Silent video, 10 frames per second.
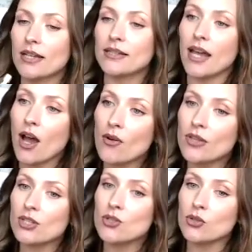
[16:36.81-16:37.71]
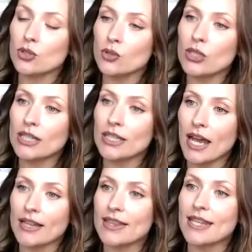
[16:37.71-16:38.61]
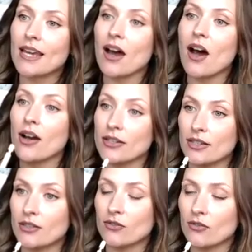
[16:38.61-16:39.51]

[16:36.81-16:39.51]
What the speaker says: Now that you're looking at the ion,